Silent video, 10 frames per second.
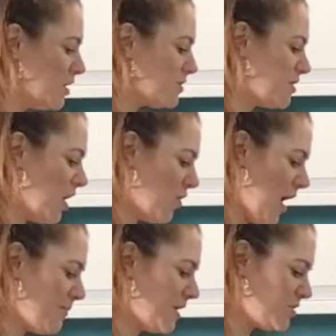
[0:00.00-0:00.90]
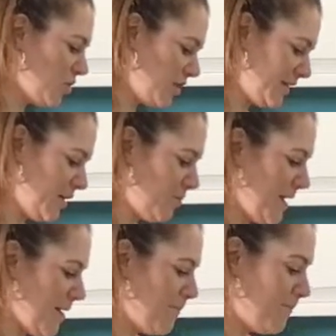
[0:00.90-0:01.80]
So I'm going to talk a little
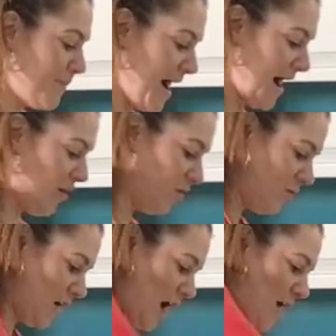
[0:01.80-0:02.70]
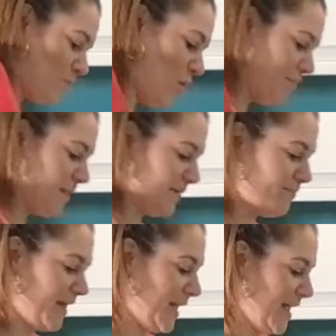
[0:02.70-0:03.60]
bit about what me and
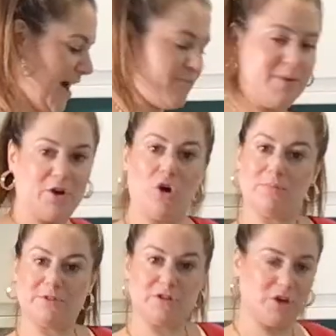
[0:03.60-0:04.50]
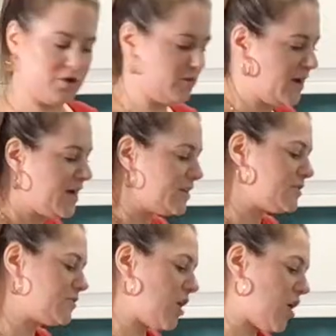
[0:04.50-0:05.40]
Mickey have been up to.
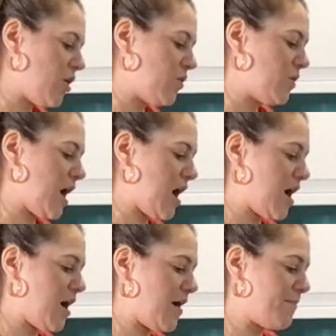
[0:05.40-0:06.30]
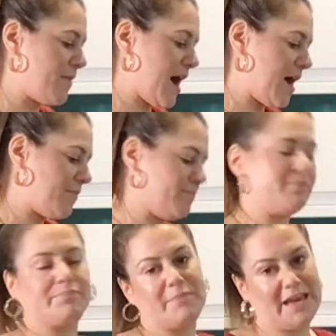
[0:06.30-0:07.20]
So
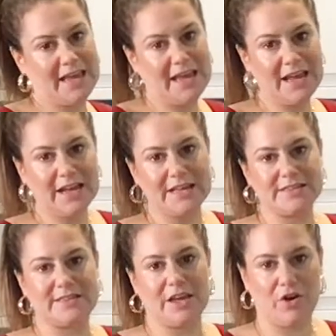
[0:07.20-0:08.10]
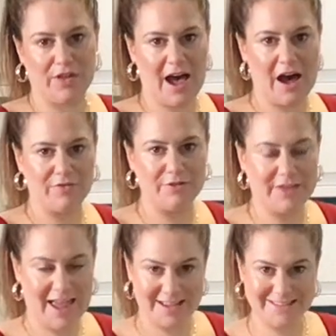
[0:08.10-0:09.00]
Mickey is the other half of
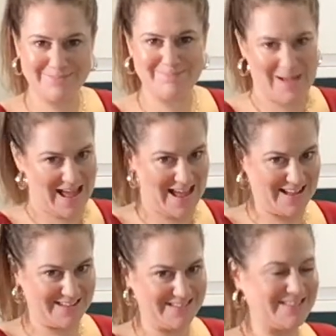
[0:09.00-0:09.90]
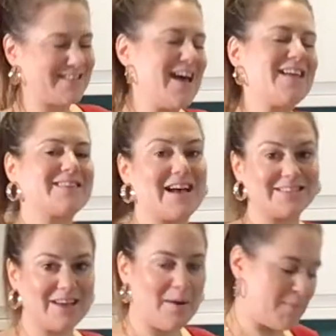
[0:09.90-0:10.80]
Kes Bears.
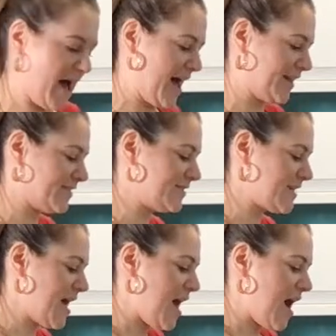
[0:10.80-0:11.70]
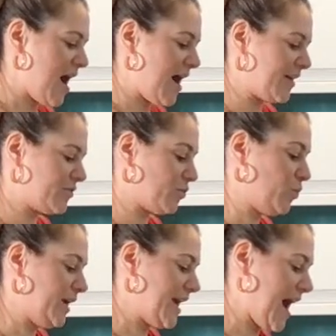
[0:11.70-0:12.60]
That's our band. And we're